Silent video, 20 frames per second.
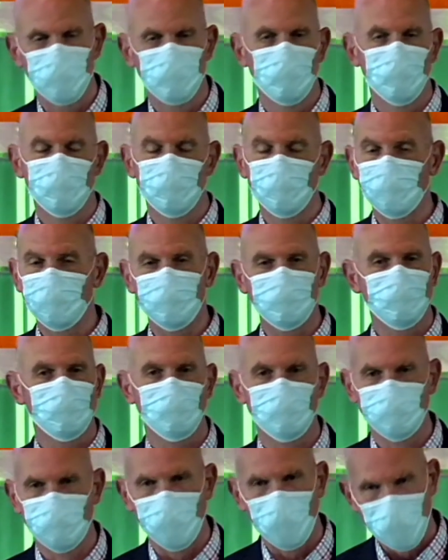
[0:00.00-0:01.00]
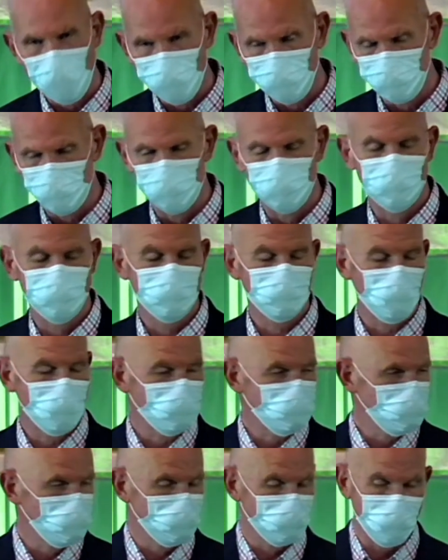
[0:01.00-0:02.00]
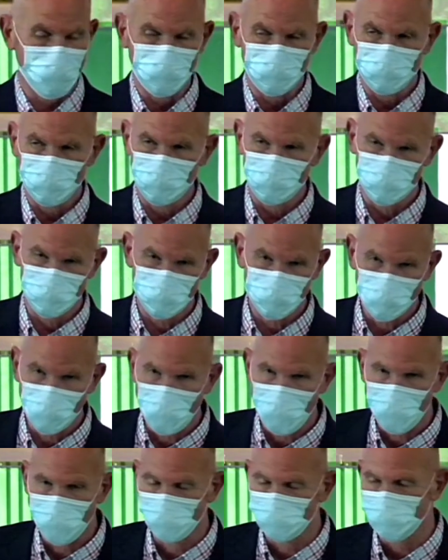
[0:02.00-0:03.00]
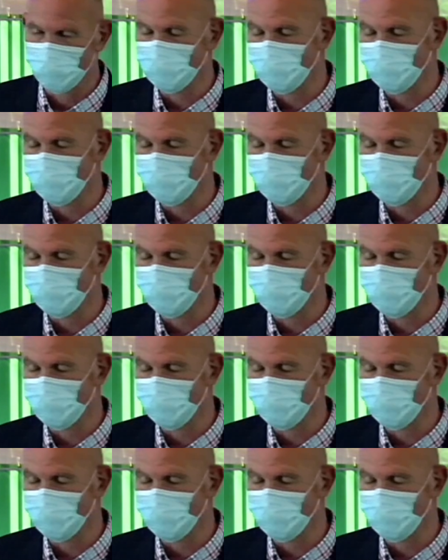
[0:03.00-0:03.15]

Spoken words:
and we think it's going to happen, especially that first child,